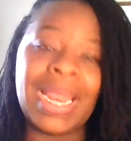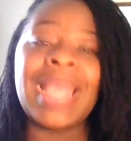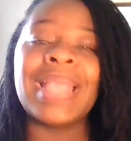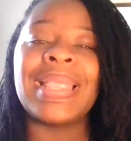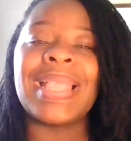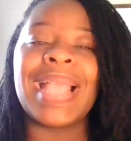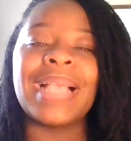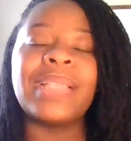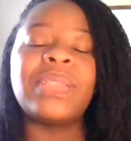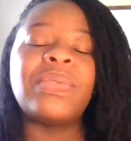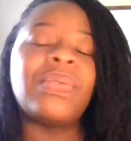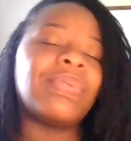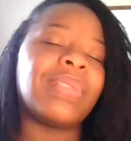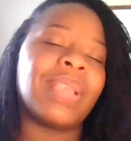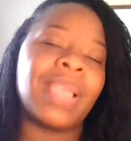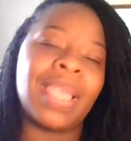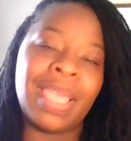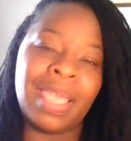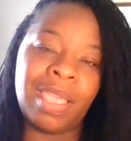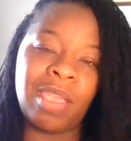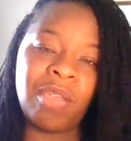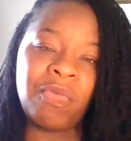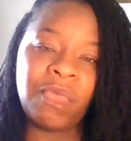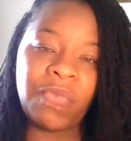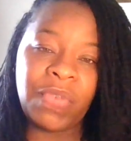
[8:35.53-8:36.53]
And that's where the
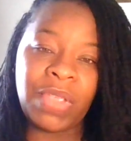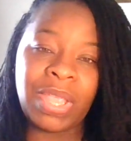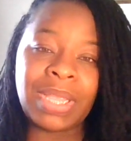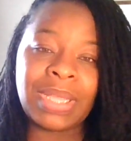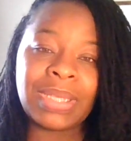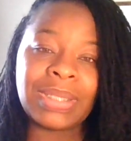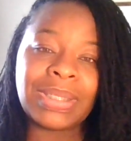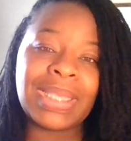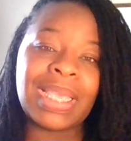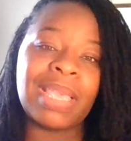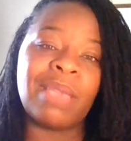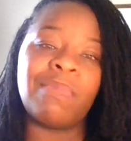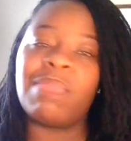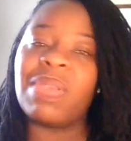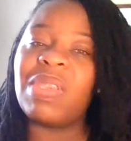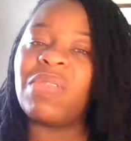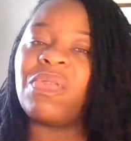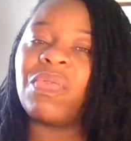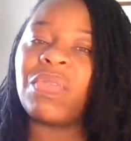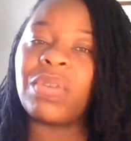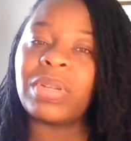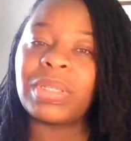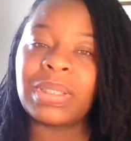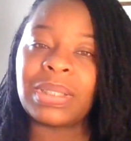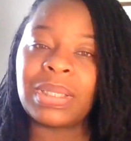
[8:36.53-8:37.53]
inconvenience can be
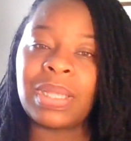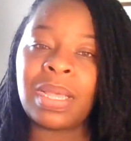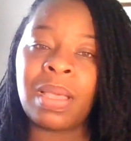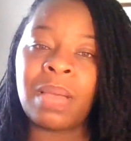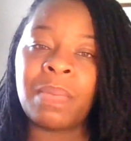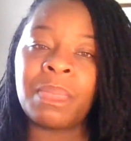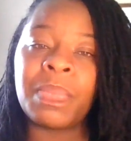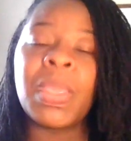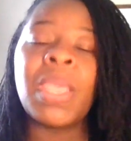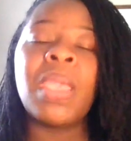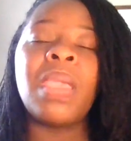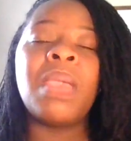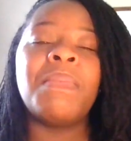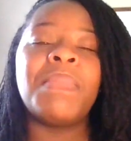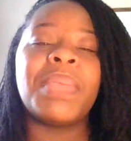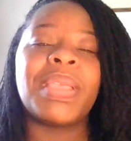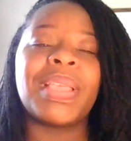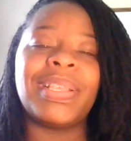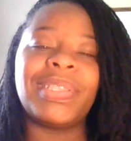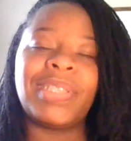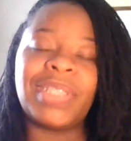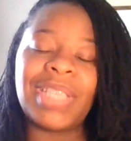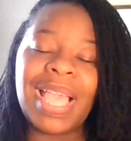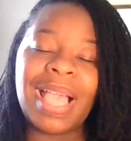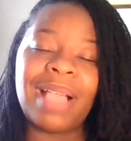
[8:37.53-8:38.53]
for some,
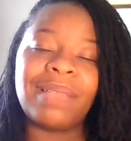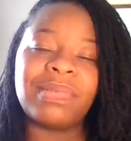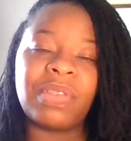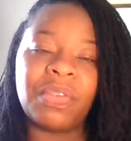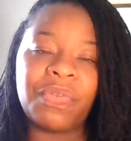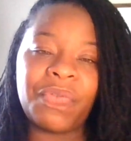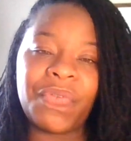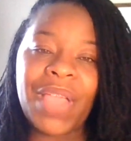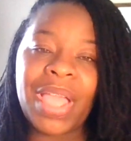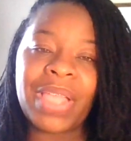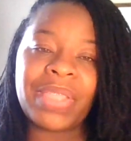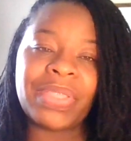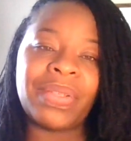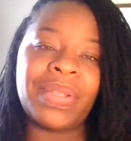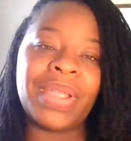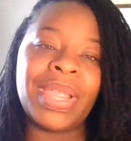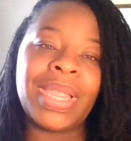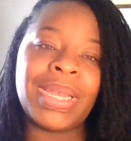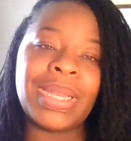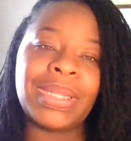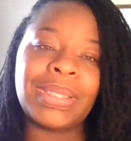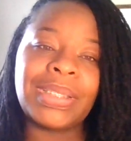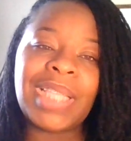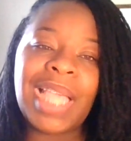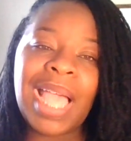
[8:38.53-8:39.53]
because they have to factor in
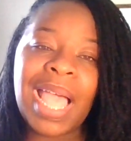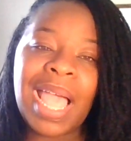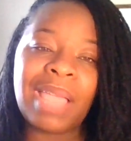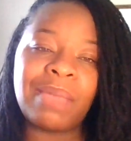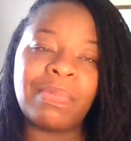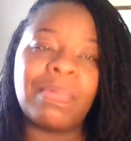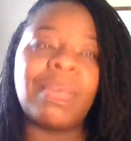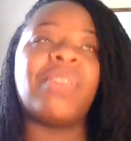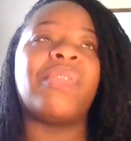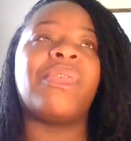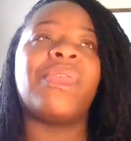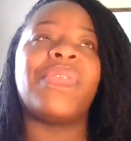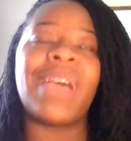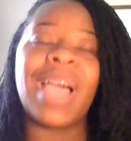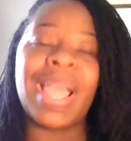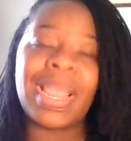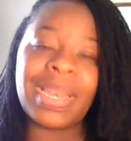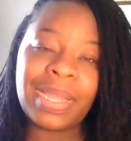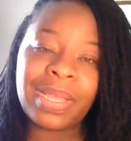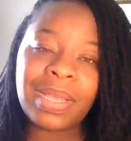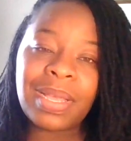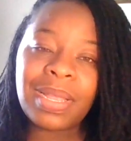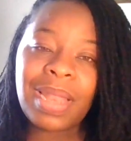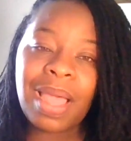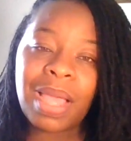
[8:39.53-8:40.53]
the time of
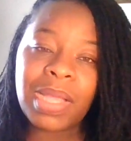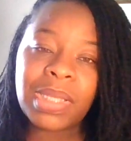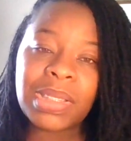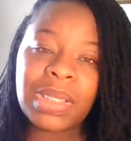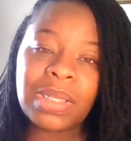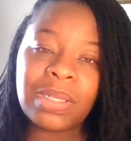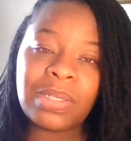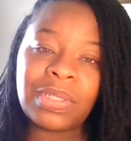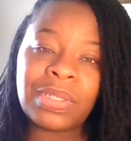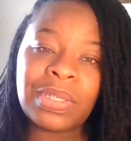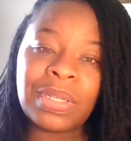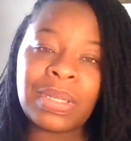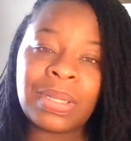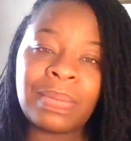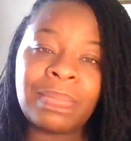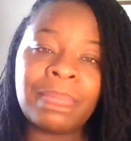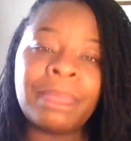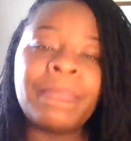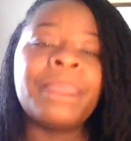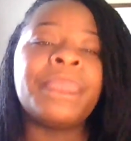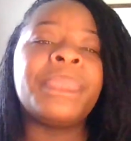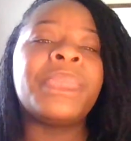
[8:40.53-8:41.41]
finding a loctician,